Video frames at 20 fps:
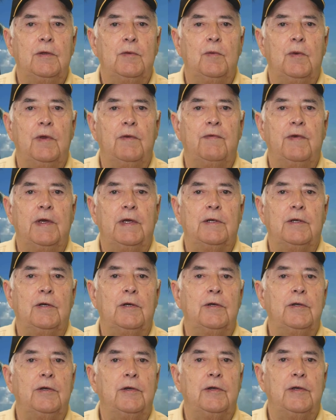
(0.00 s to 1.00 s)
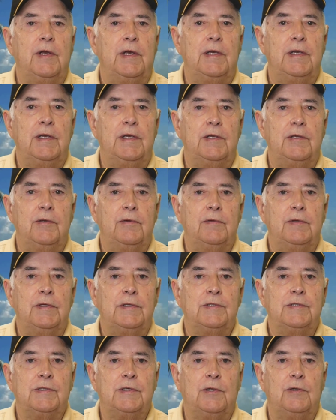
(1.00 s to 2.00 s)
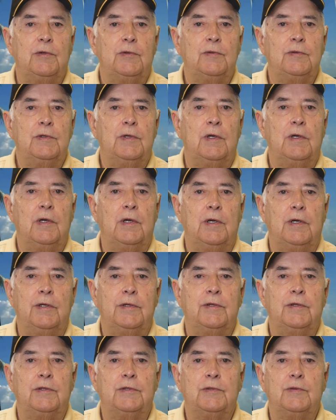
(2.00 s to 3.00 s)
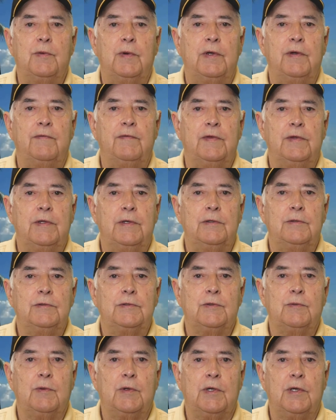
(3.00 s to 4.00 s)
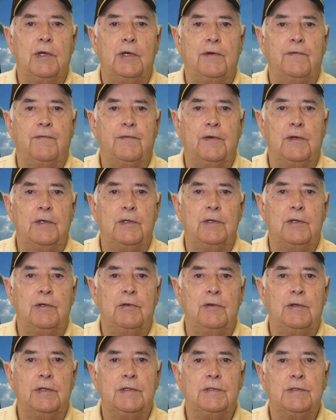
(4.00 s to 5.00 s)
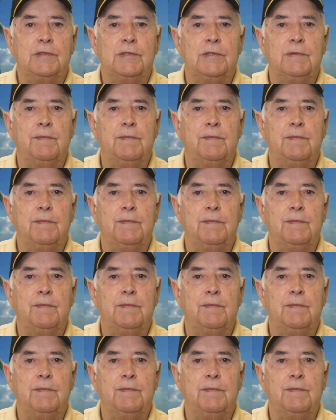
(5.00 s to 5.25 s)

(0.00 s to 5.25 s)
We've had 180 units sold. 112 of those were Gulf front units.